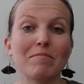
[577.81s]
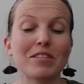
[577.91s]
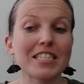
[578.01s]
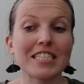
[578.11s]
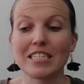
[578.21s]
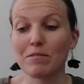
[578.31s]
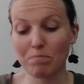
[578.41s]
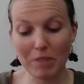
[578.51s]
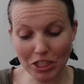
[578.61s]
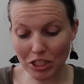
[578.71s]
just to
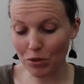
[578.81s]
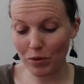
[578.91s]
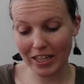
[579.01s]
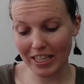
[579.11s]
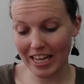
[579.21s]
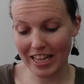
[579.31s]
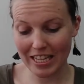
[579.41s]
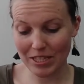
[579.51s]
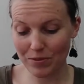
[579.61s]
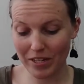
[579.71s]
mention quickly in
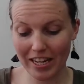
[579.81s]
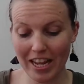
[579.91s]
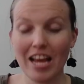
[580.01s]
this one,